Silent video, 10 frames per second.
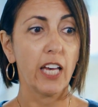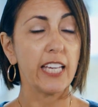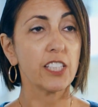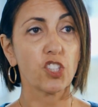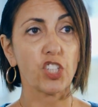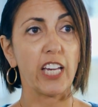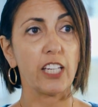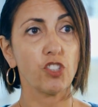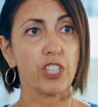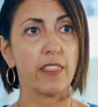it's
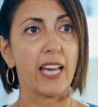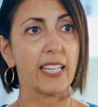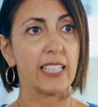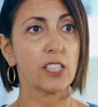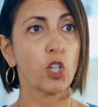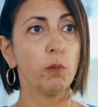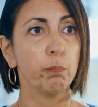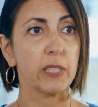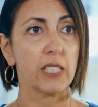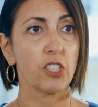changed in that it's
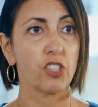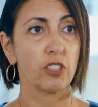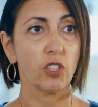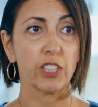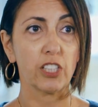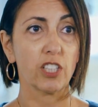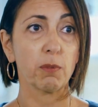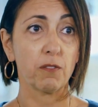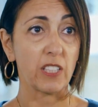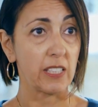competition, not in terms of